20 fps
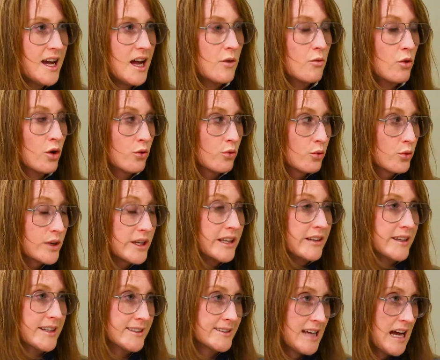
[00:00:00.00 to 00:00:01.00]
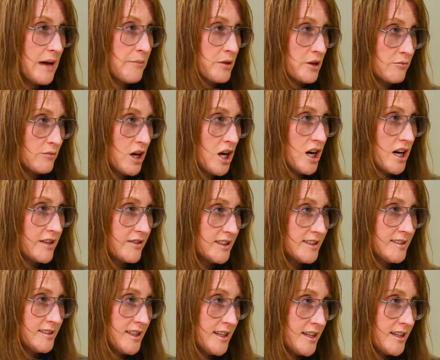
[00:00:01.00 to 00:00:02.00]
and what really is happening behind the
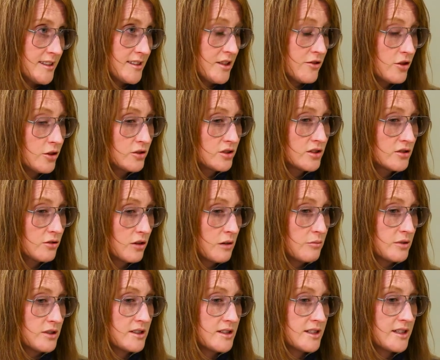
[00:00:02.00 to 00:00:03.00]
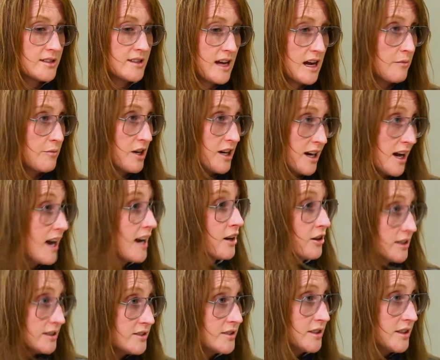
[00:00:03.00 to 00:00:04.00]
scenes. And those discrepancies happen at a
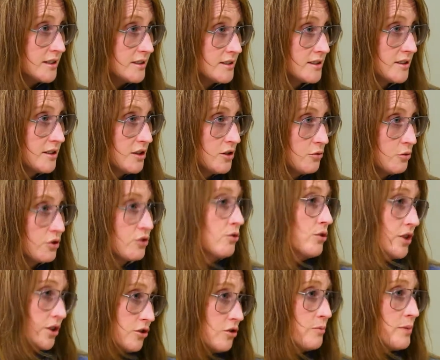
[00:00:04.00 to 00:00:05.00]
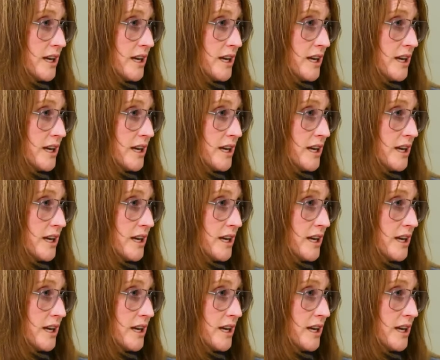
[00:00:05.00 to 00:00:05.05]
higher incidence with critical